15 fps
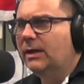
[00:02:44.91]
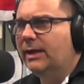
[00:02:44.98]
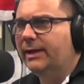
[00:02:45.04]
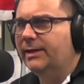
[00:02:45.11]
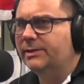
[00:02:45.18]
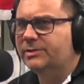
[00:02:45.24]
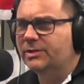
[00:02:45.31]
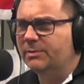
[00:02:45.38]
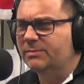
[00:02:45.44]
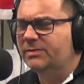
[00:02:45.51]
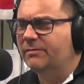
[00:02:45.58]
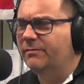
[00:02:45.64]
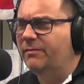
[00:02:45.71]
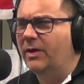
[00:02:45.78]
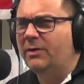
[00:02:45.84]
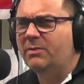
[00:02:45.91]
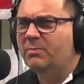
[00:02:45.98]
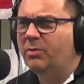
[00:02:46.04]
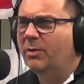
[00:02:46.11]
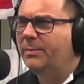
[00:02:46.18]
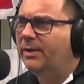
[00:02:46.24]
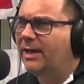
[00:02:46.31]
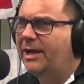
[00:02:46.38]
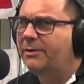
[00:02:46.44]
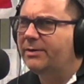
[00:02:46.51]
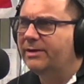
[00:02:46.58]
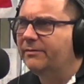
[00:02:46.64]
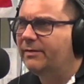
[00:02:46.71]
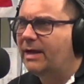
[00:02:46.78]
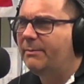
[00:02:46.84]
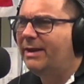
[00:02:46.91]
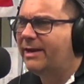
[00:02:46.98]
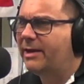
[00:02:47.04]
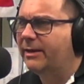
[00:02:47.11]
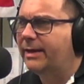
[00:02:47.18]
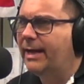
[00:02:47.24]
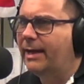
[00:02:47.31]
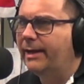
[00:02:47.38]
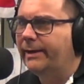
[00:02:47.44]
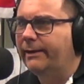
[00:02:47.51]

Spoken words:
in terms of voter popularity, have come out okay.